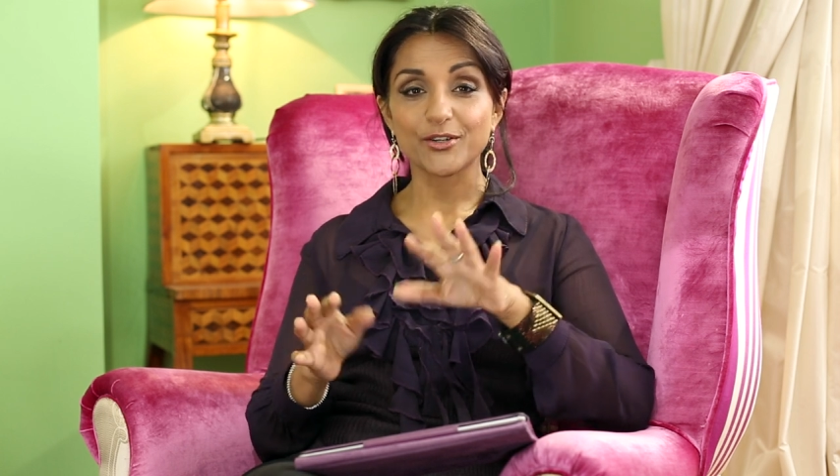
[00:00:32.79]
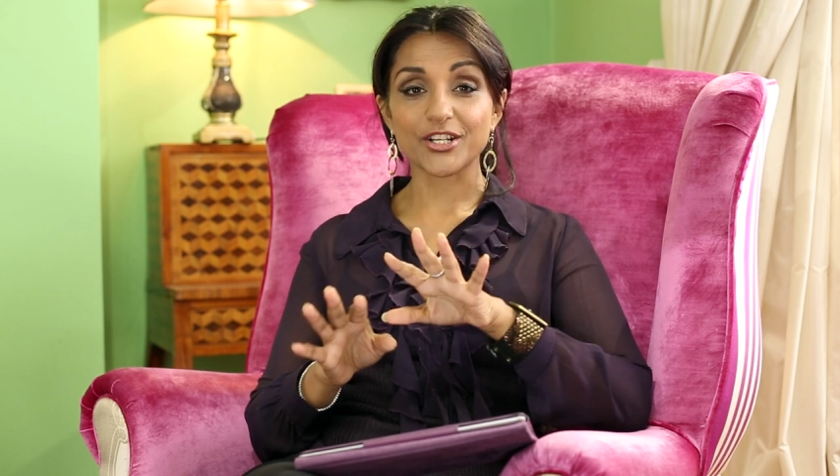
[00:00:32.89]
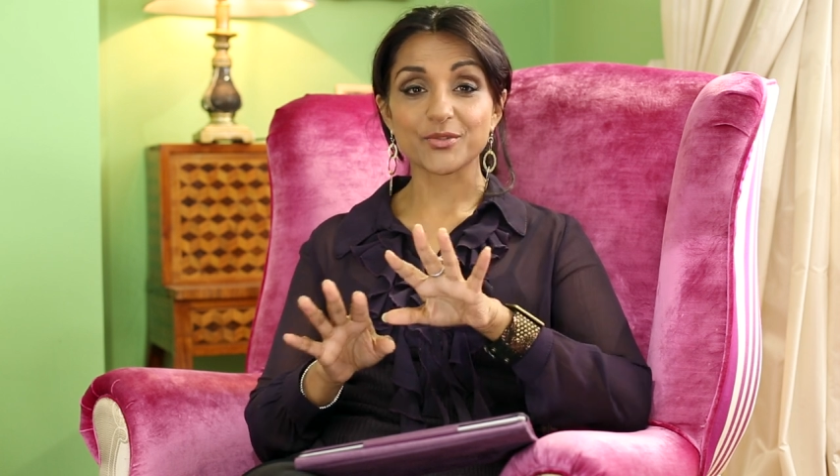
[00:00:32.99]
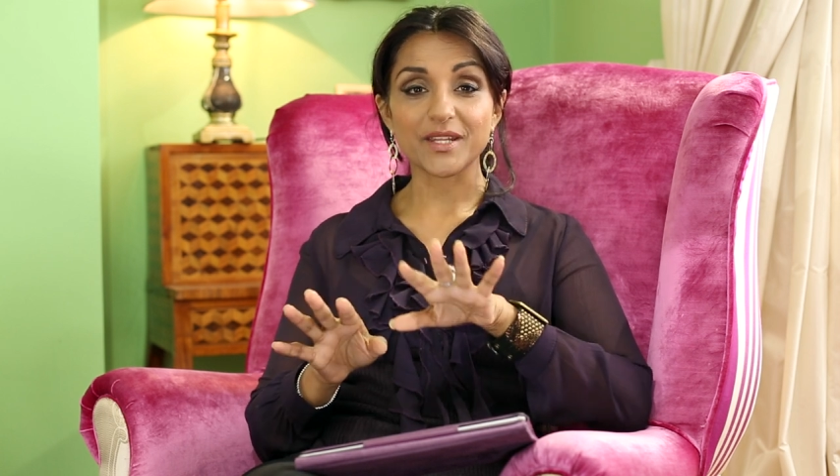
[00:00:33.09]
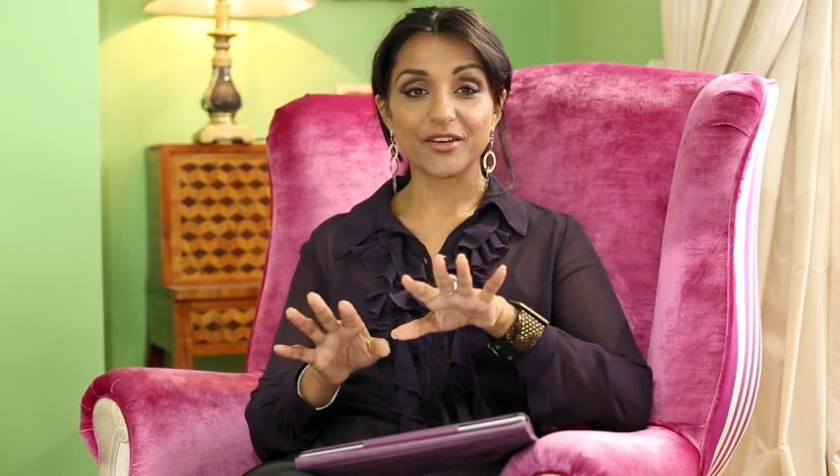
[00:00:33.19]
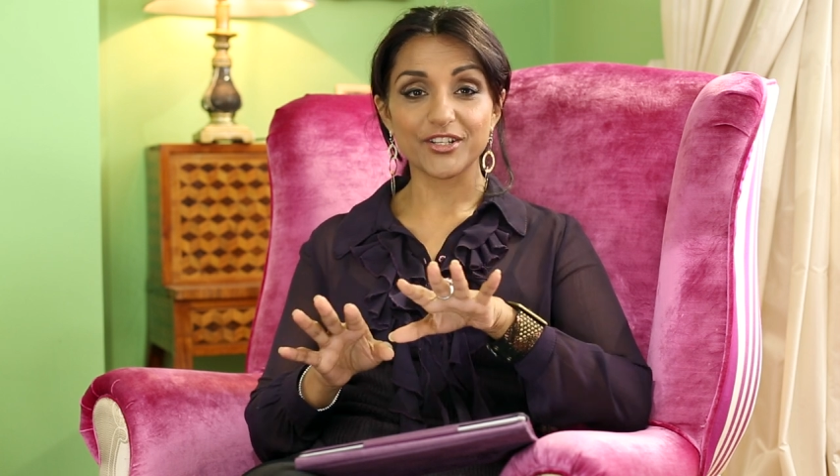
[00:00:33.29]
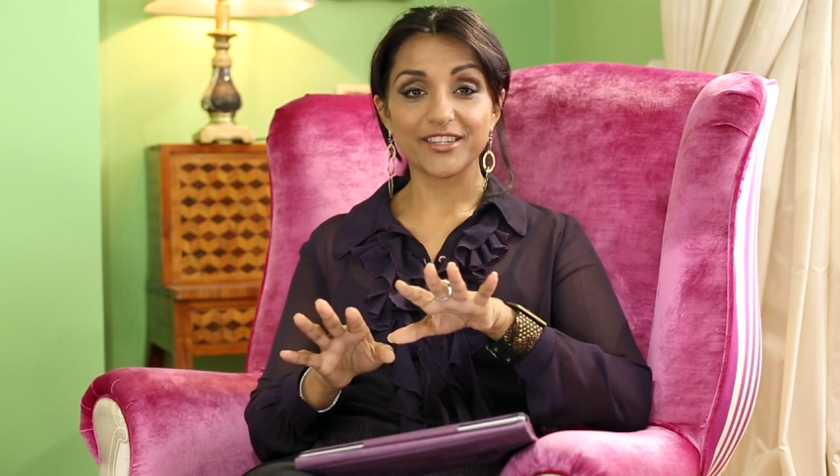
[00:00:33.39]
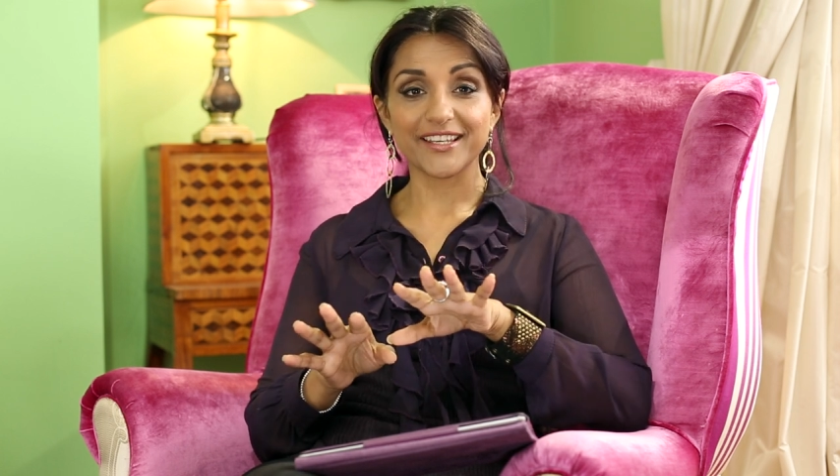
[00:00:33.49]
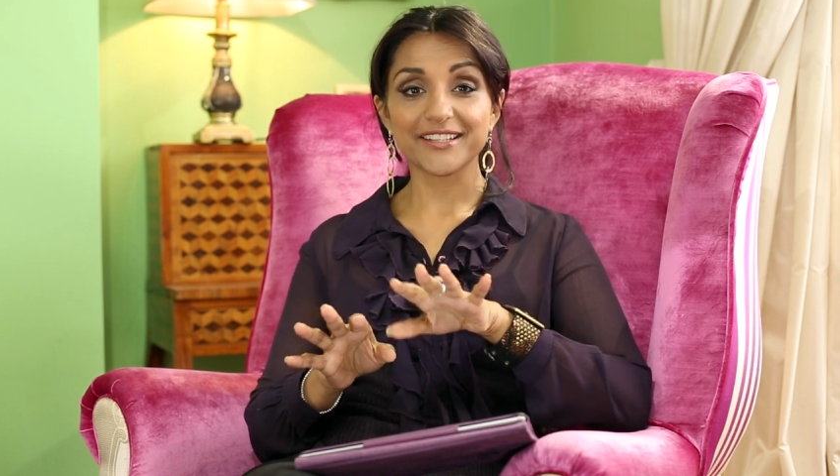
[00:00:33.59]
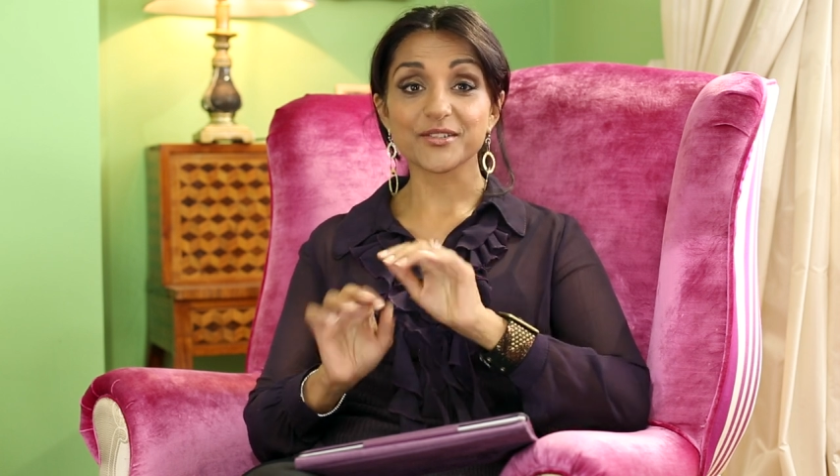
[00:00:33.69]
crushed with
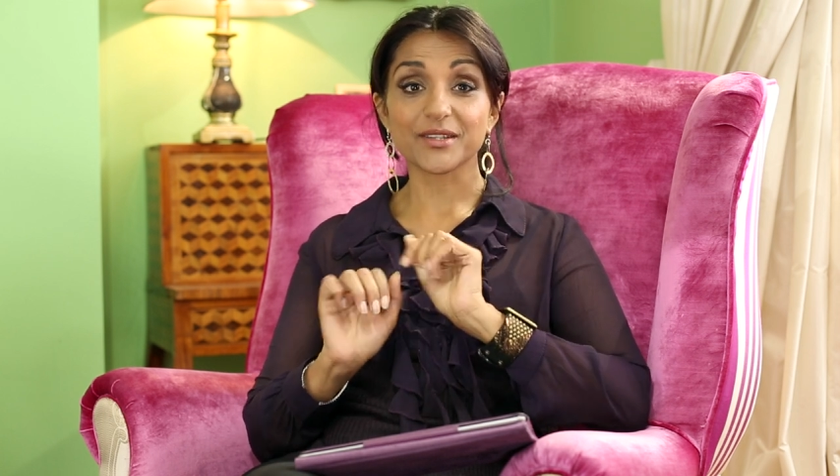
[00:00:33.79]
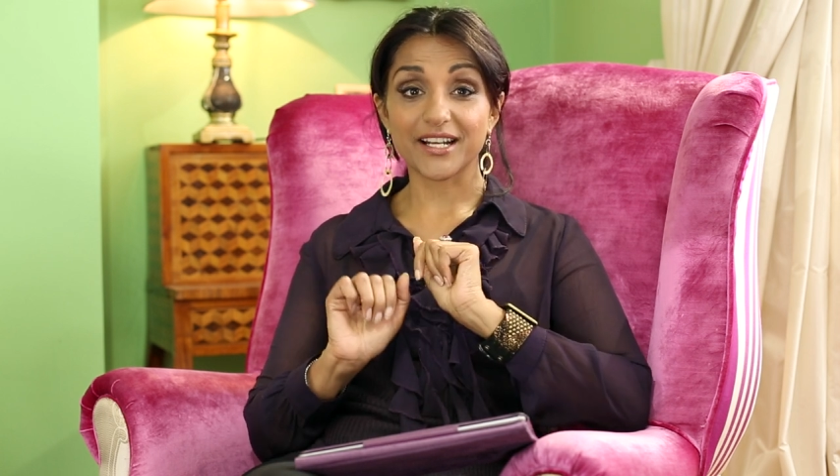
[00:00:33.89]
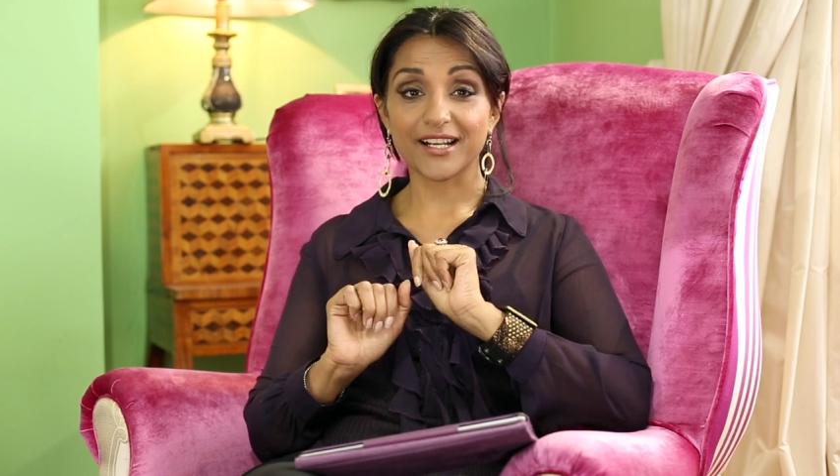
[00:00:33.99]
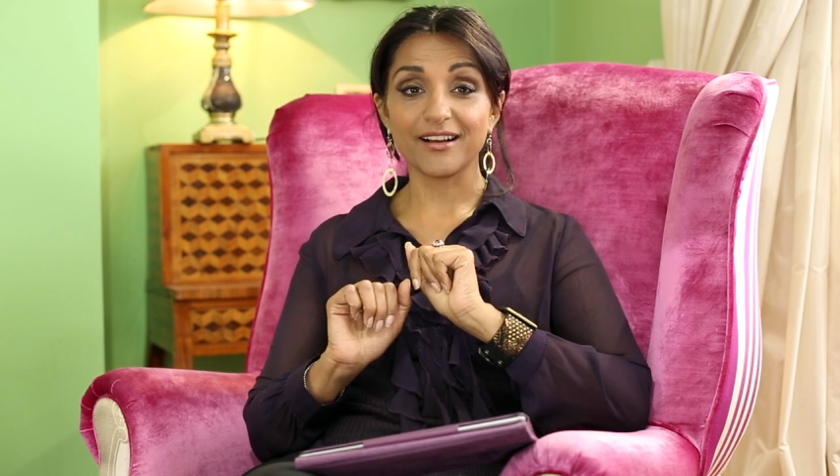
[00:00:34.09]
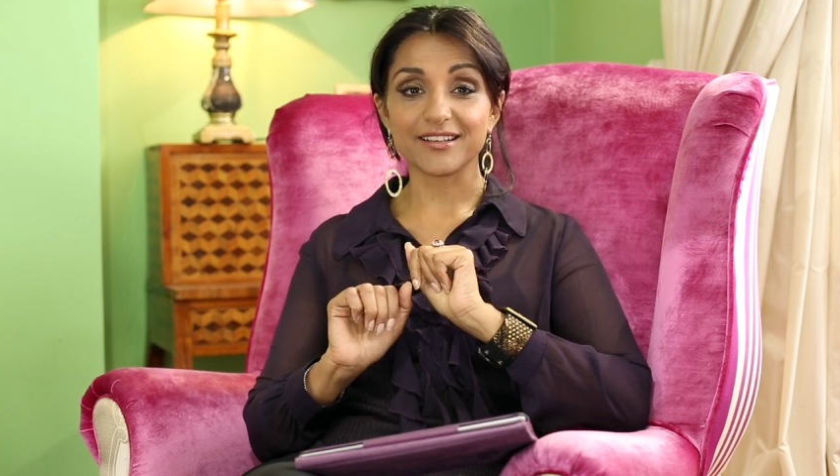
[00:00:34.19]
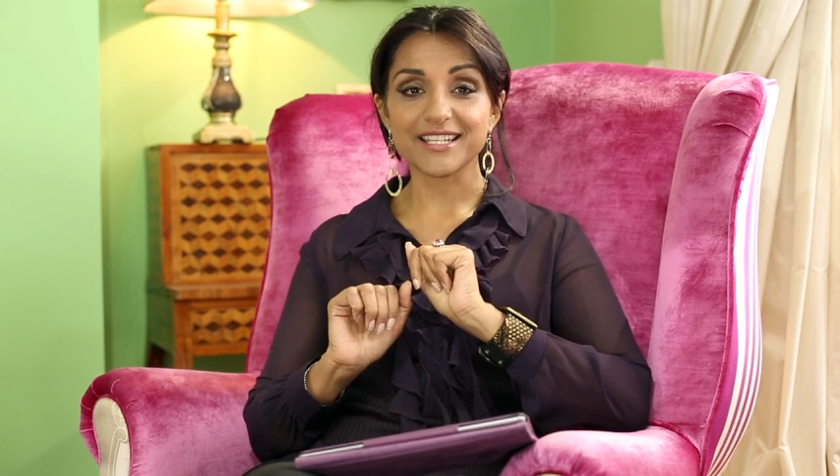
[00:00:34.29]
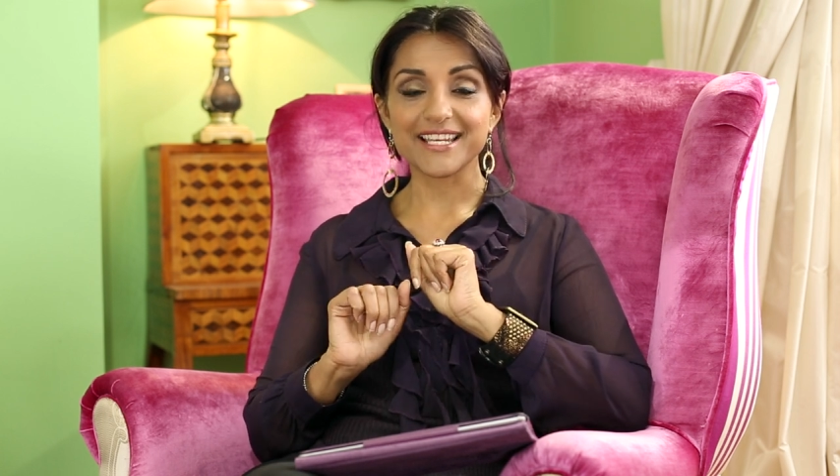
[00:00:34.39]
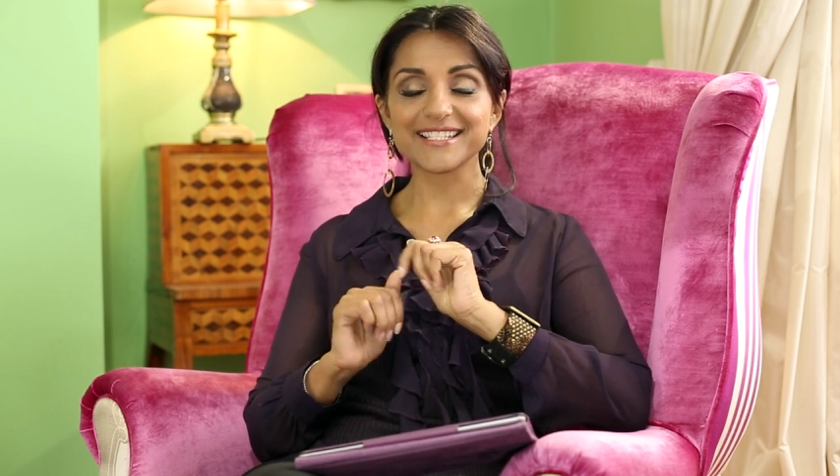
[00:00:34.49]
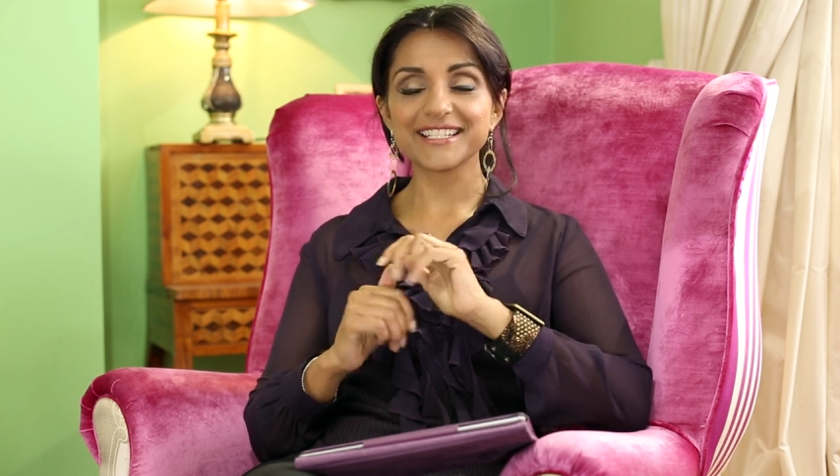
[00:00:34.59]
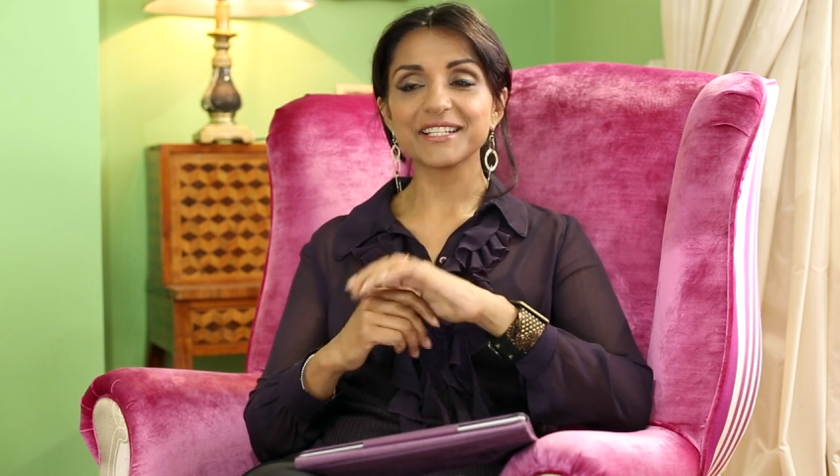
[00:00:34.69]
everything so that I can't
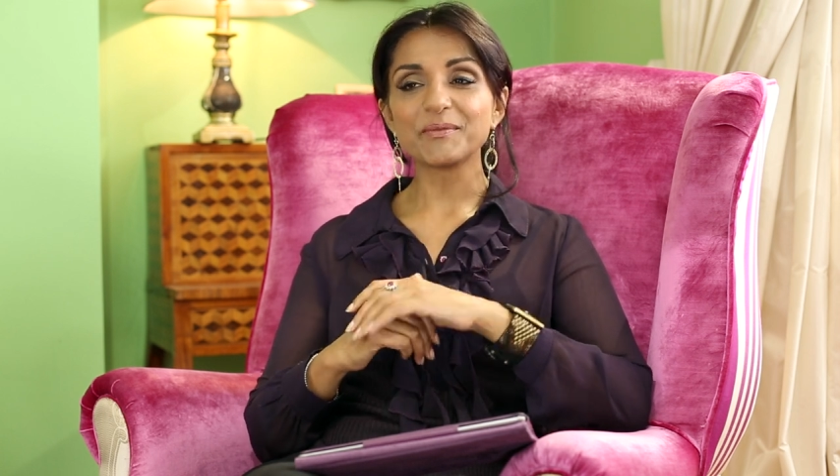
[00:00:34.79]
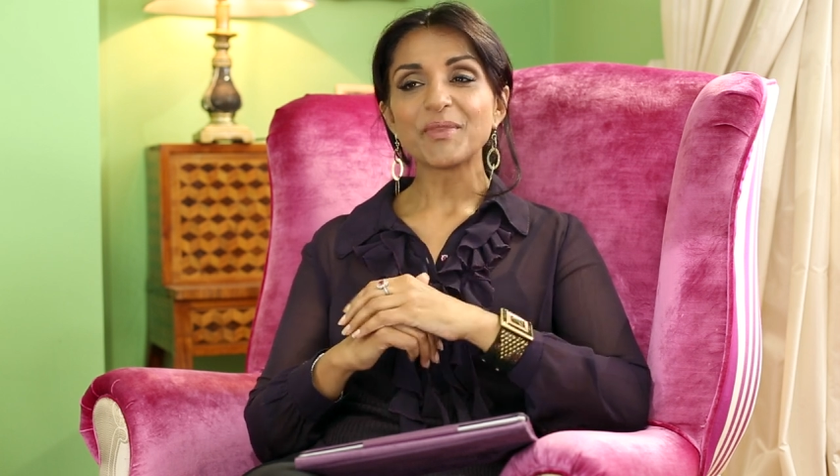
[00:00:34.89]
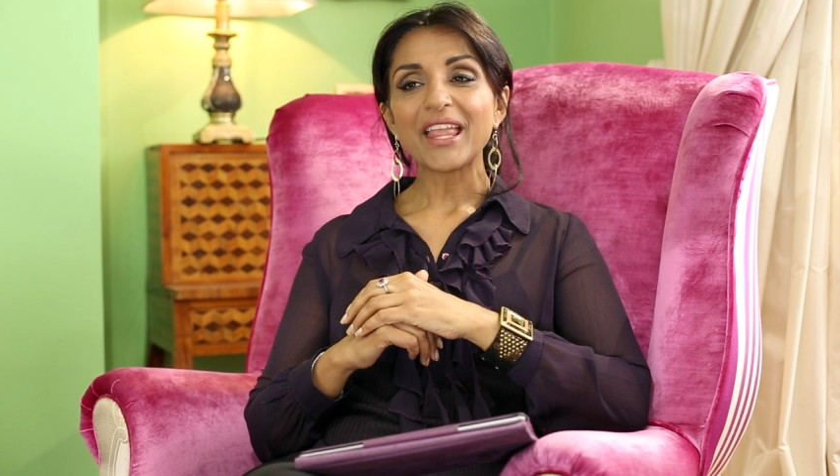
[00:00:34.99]
taste it.